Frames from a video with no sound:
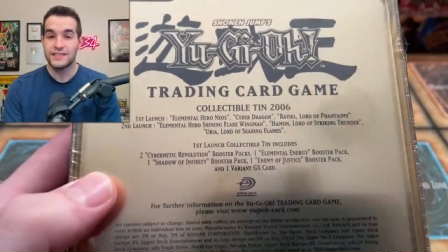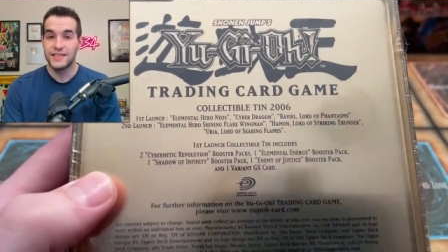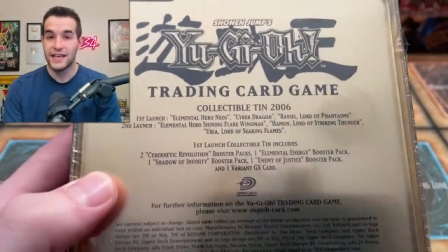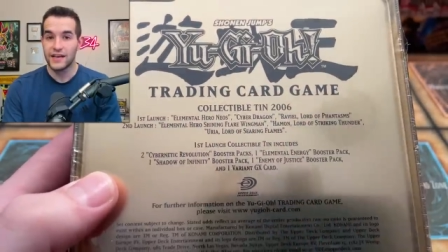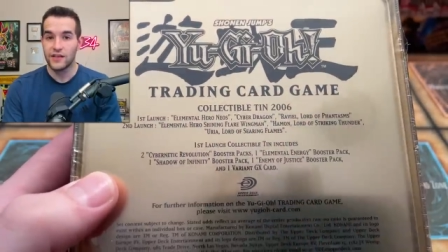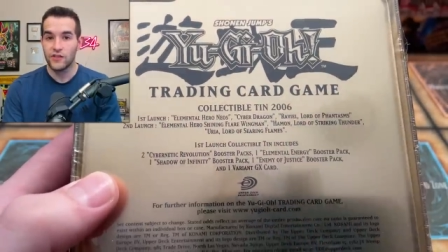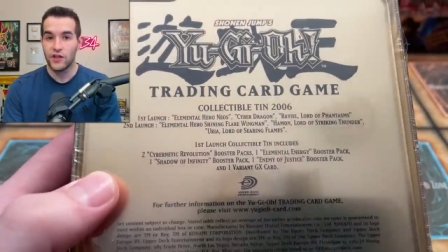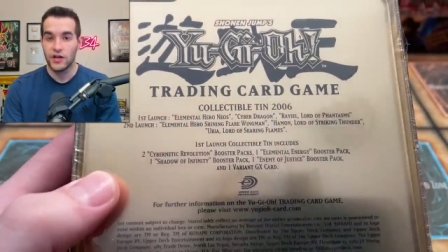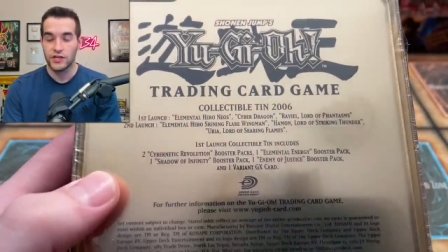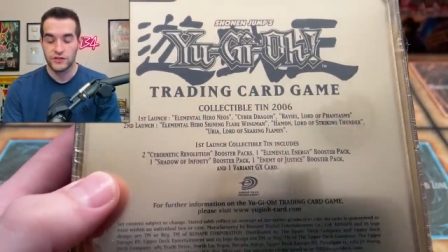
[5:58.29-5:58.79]

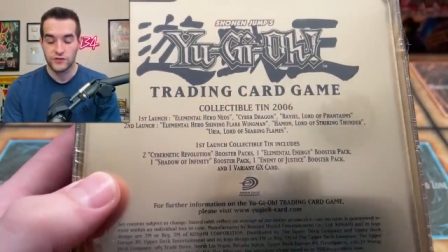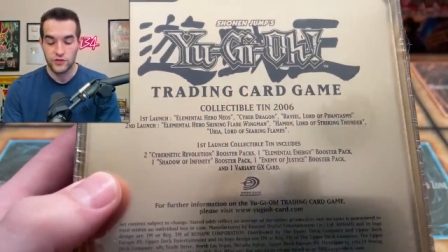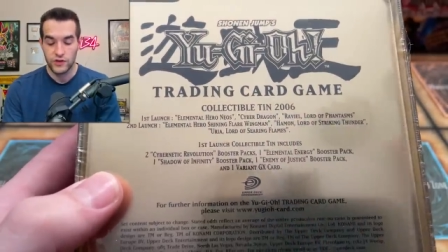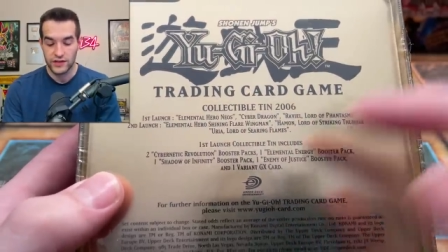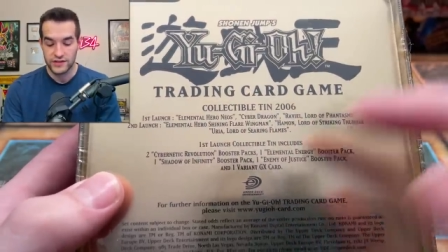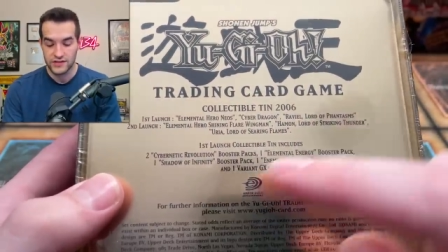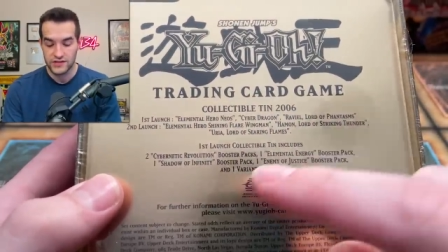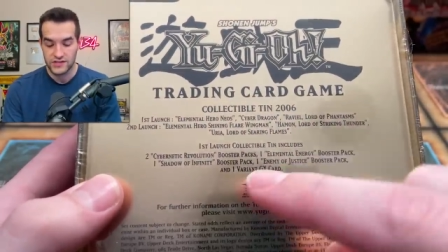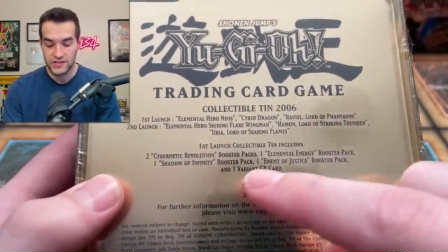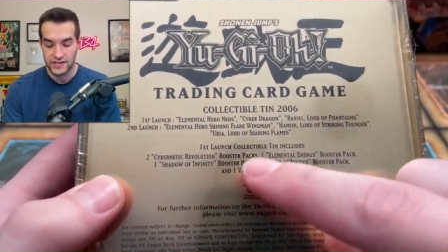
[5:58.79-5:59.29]
Second launch of
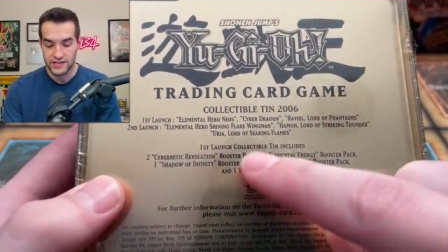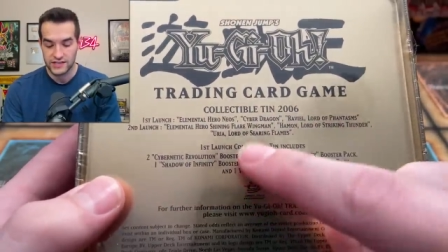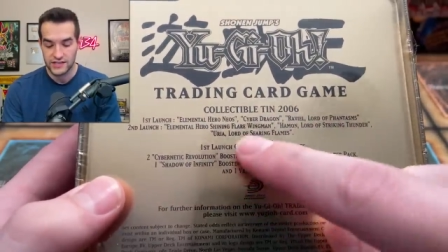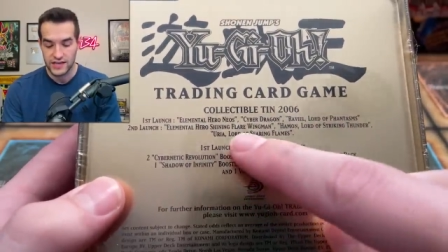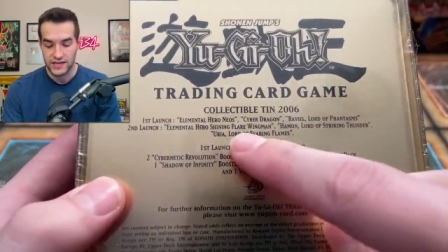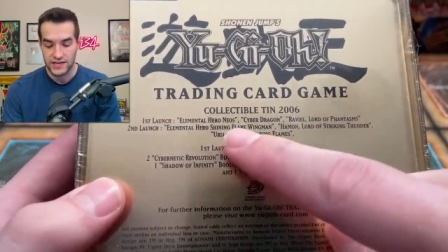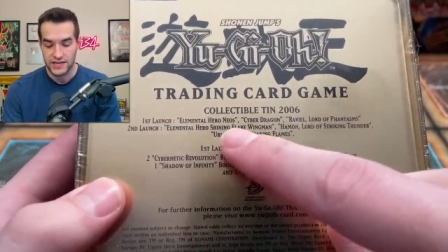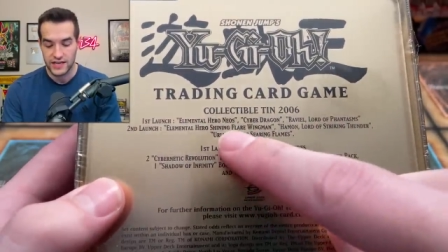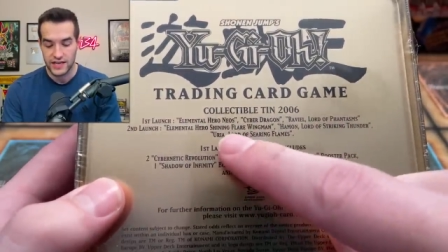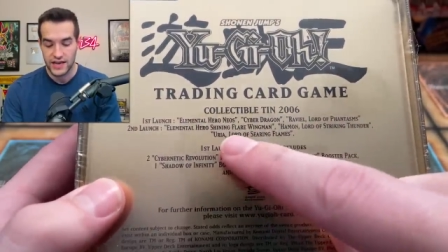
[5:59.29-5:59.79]
2006,
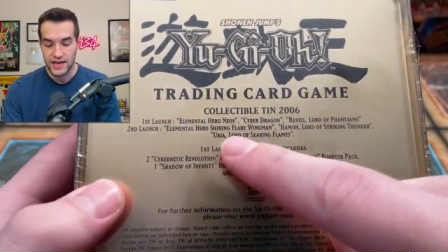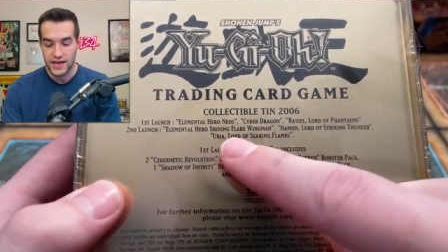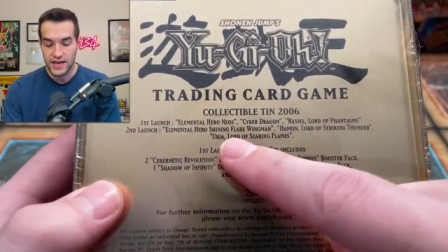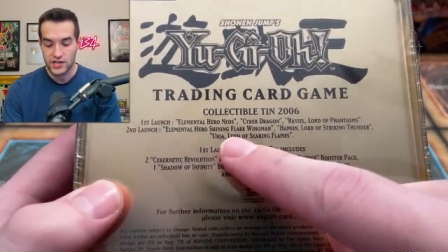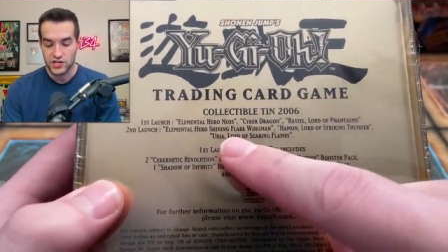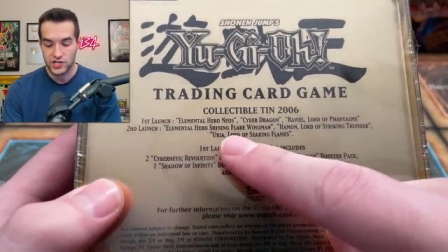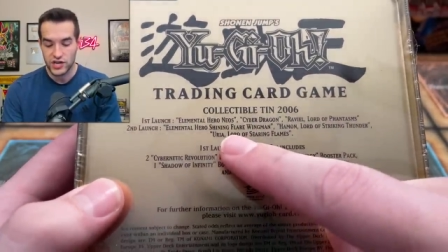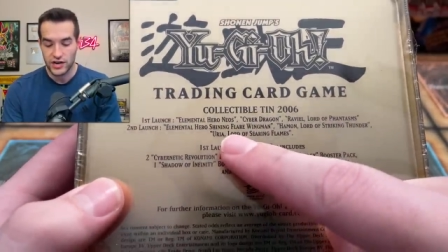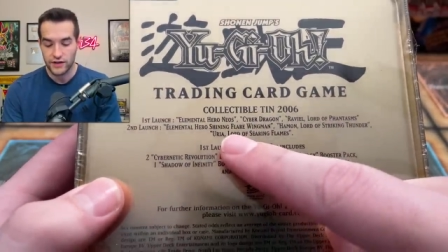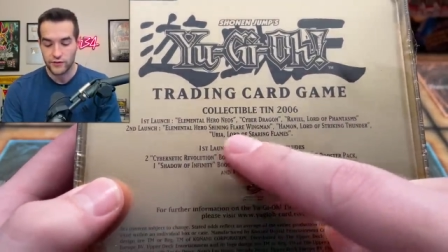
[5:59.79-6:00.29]
they did
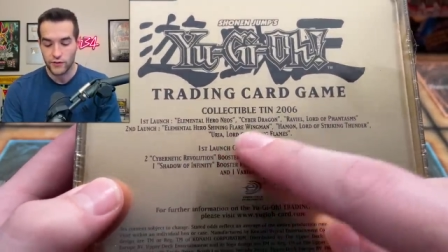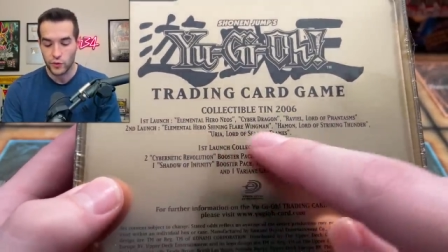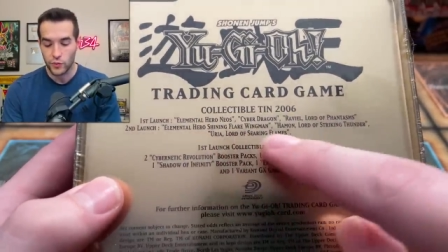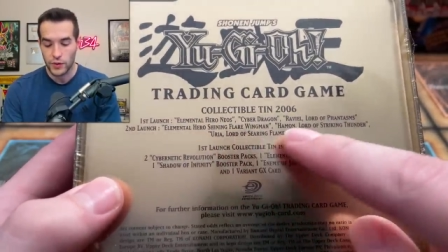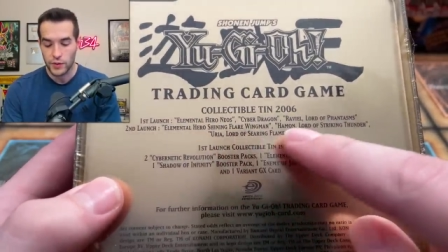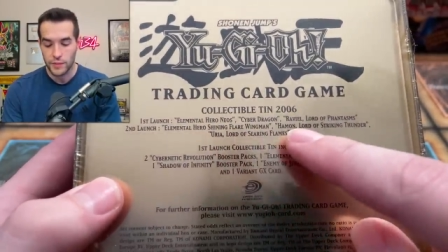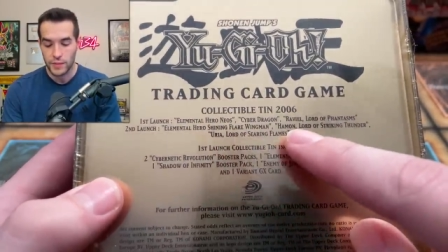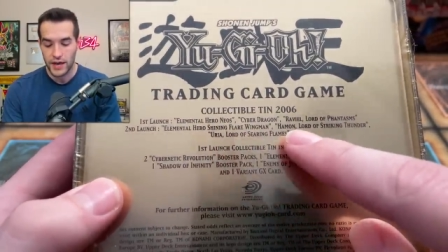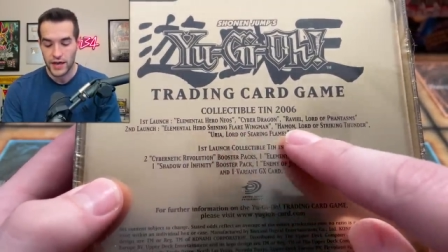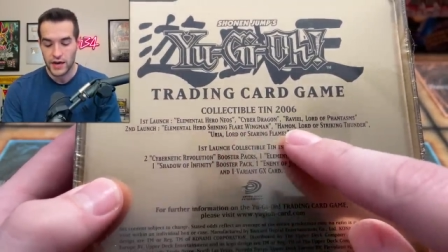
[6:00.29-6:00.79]
Shining Flare
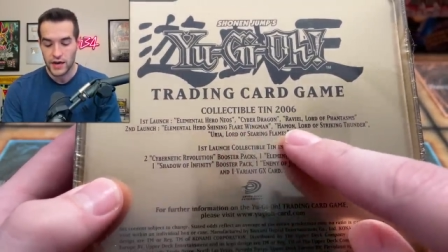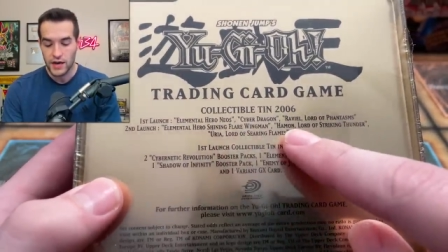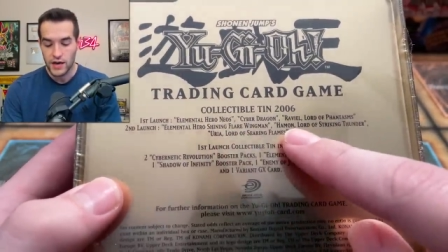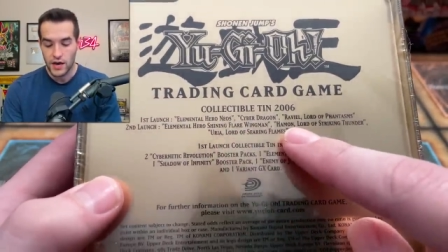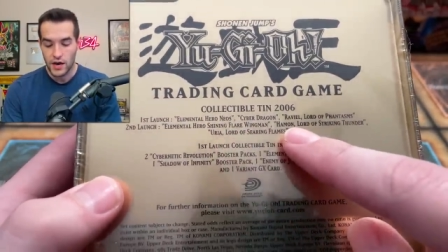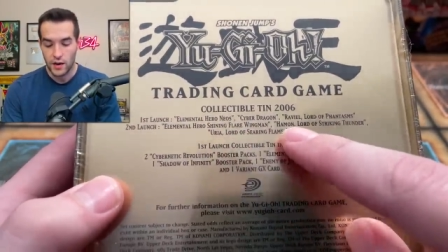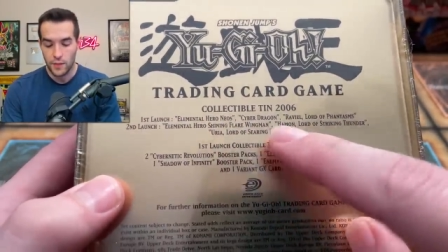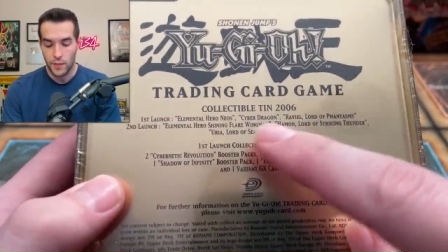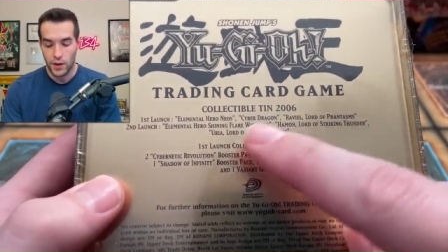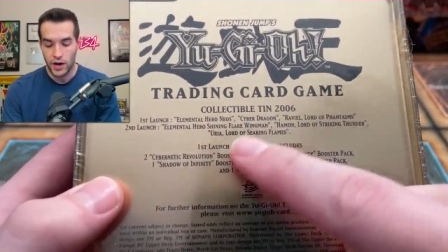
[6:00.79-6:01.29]
Wingman,
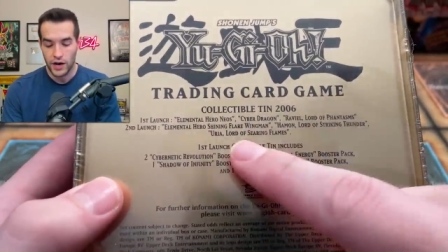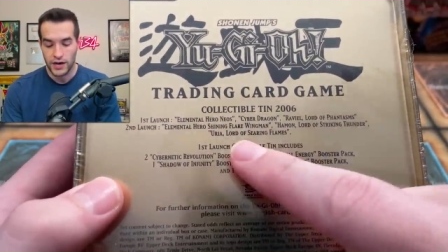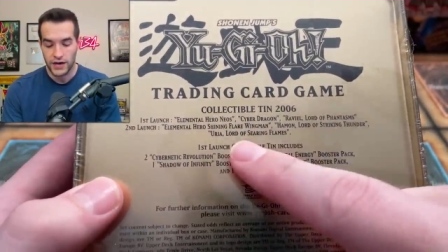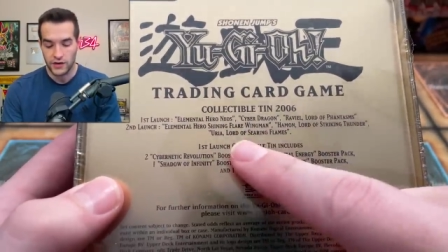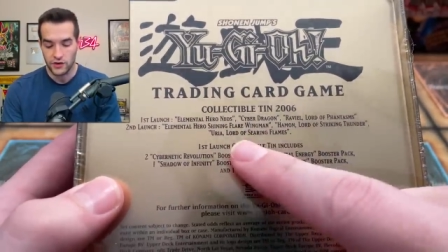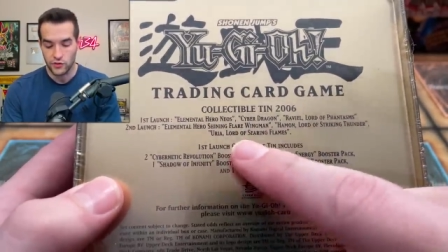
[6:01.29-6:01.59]
Hamon, and